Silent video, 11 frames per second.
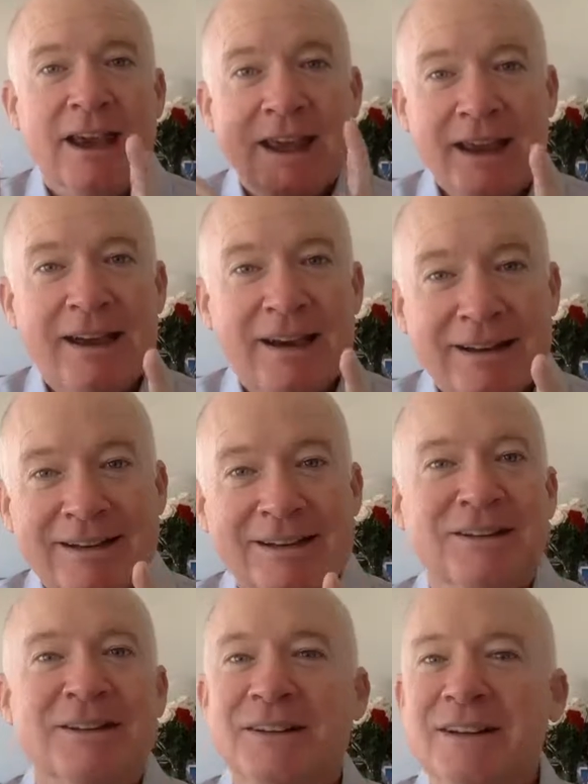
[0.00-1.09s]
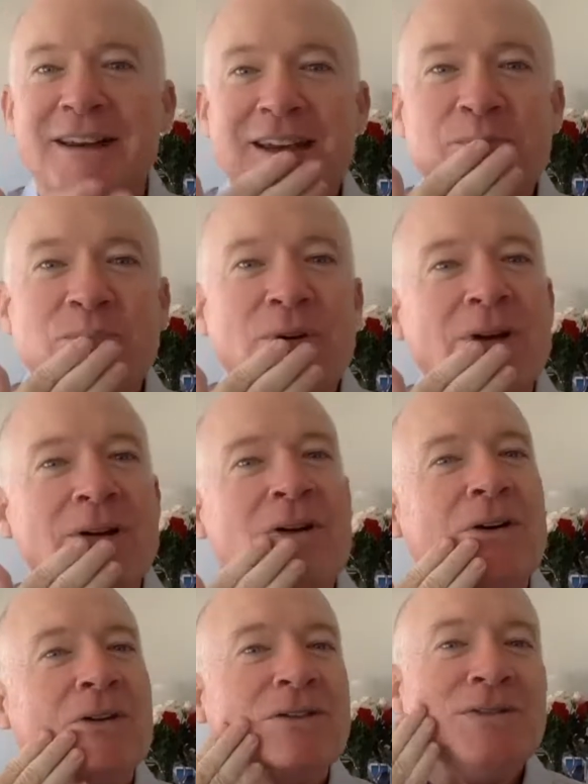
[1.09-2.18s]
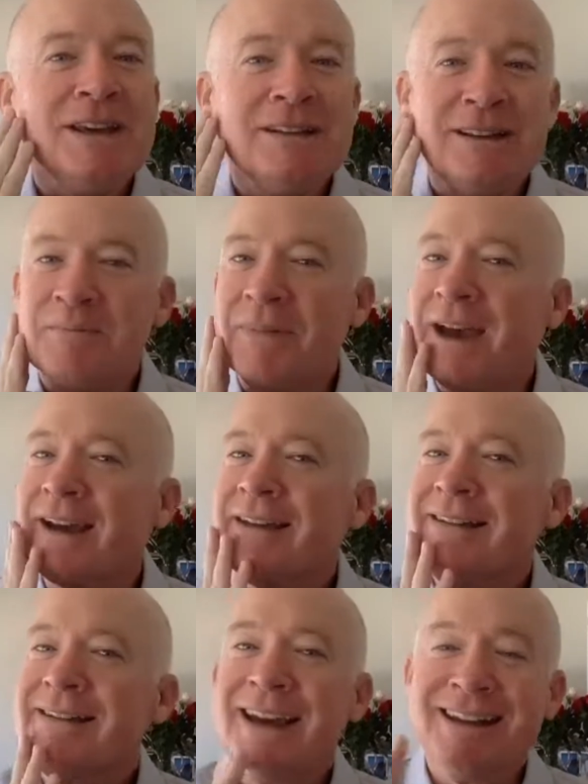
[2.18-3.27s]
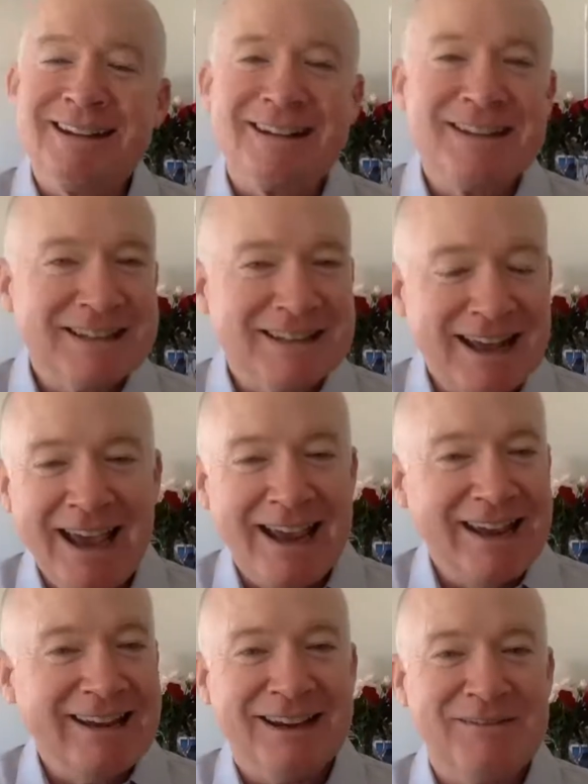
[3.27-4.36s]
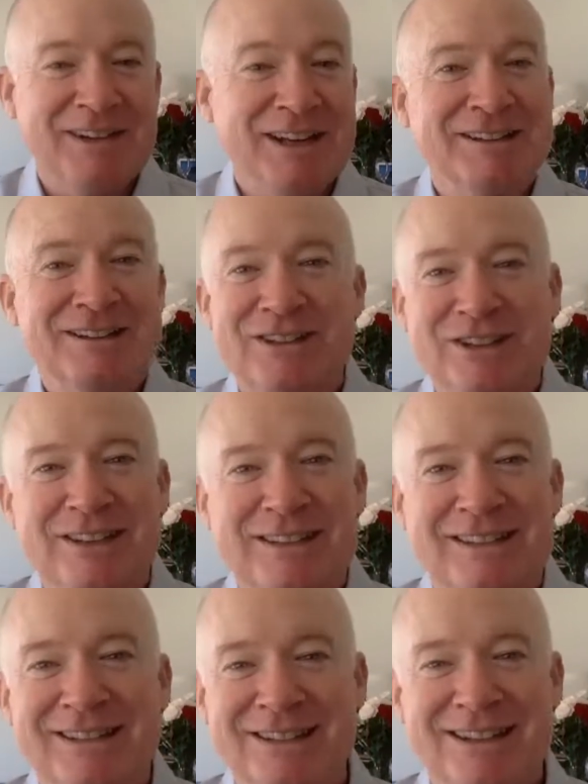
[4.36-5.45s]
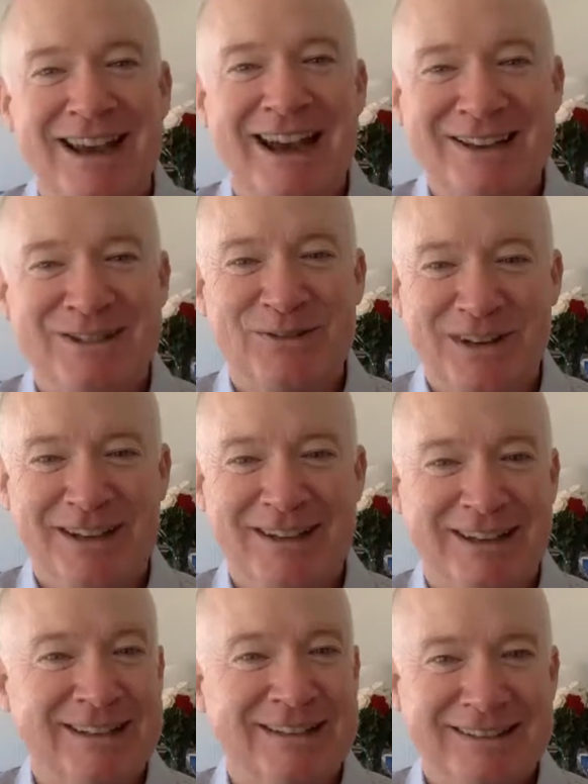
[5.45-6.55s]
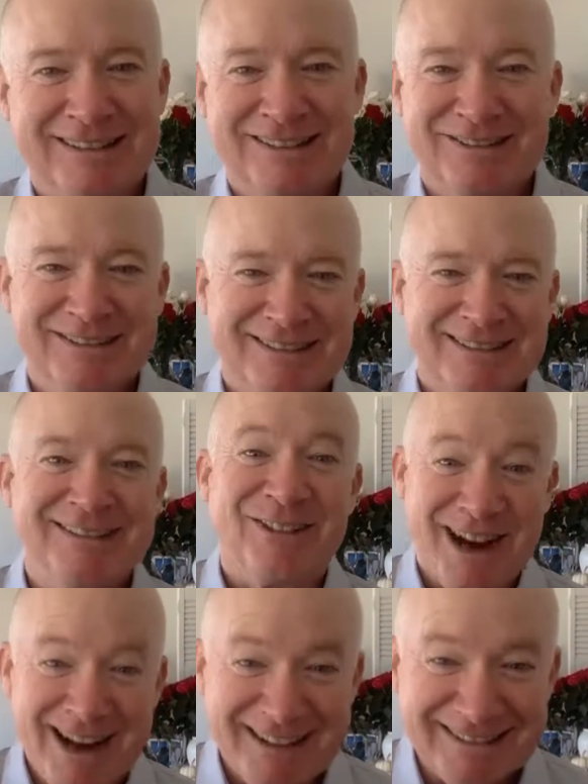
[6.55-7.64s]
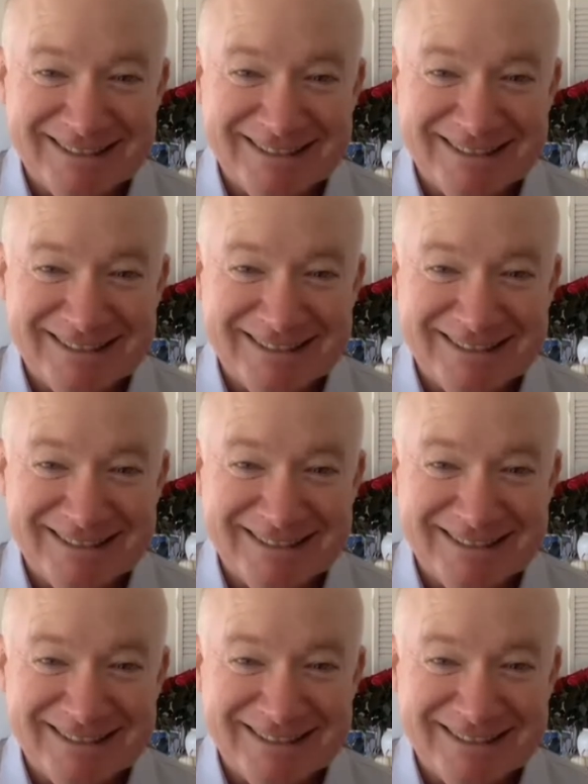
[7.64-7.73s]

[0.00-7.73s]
and it brought all the feeling back. And to this day, I mean, she has her feeling, right?